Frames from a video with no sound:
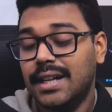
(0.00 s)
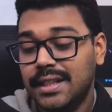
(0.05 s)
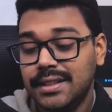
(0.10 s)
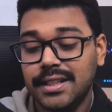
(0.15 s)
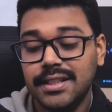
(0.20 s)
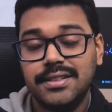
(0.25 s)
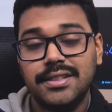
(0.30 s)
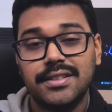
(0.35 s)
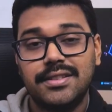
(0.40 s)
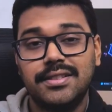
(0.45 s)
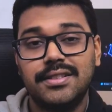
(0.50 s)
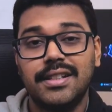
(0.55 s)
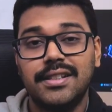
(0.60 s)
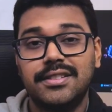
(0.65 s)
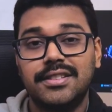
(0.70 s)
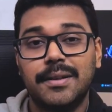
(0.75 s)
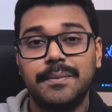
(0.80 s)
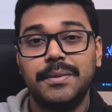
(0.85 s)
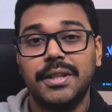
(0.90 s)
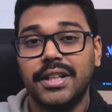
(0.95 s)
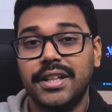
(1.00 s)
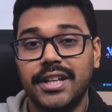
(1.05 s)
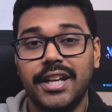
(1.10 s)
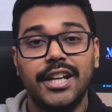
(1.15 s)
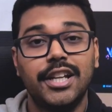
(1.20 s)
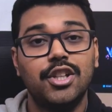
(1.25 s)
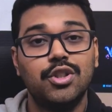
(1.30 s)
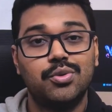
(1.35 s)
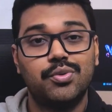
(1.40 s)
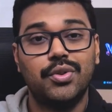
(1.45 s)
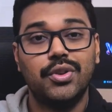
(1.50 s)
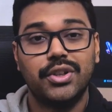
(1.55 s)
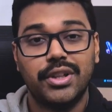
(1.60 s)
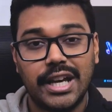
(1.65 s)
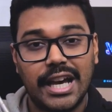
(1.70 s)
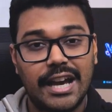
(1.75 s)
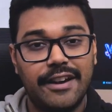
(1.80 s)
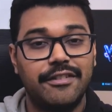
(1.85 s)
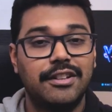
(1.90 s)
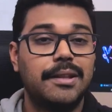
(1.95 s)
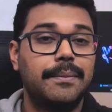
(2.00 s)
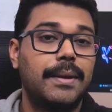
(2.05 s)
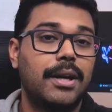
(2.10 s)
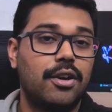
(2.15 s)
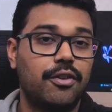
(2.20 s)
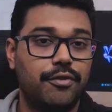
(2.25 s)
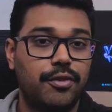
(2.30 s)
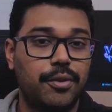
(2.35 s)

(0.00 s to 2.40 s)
this is still something really useful to have in the back of